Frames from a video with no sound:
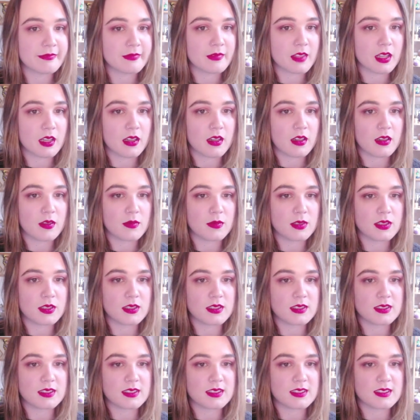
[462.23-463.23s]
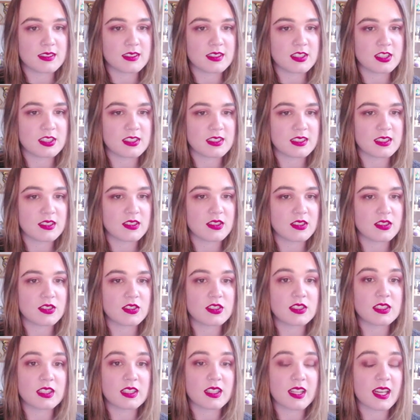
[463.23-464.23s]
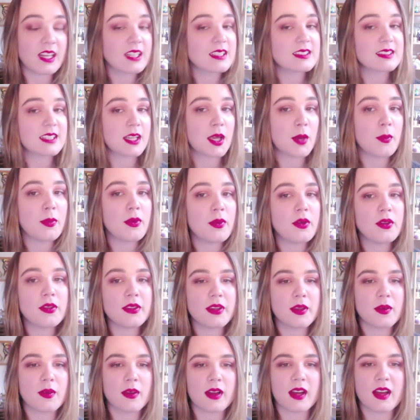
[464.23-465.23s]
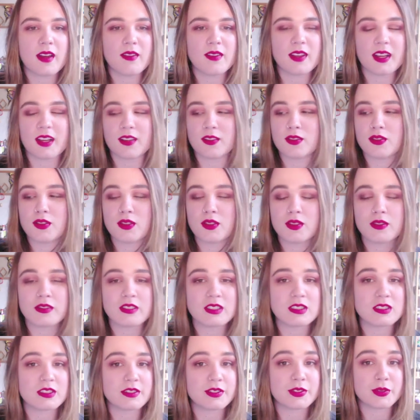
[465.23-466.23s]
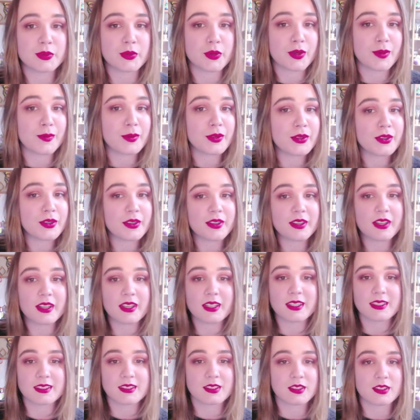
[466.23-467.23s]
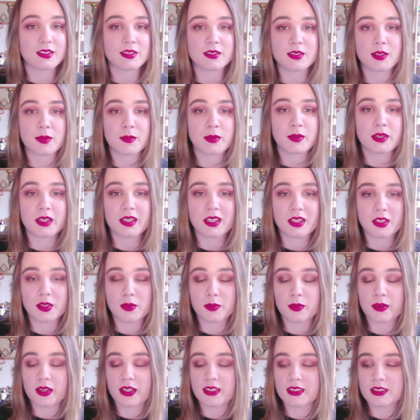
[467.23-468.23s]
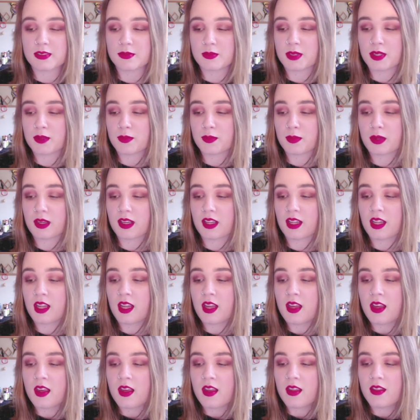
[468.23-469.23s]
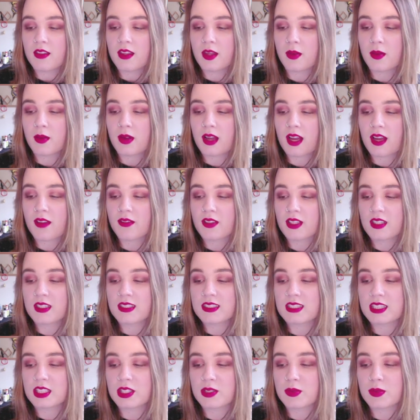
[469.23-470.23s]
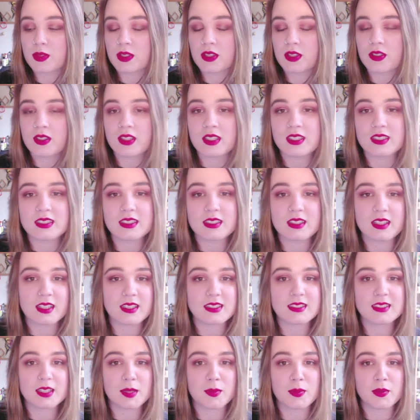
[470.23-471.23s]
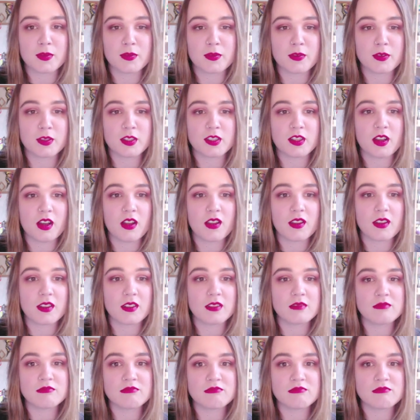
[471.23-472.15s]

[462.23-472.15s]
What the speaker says: And this is just a little deluxe sample. They were having, I don't know if this is normal or not because they're a completely new brand to me, but they were having a deal where you get a deluxe sample for $1.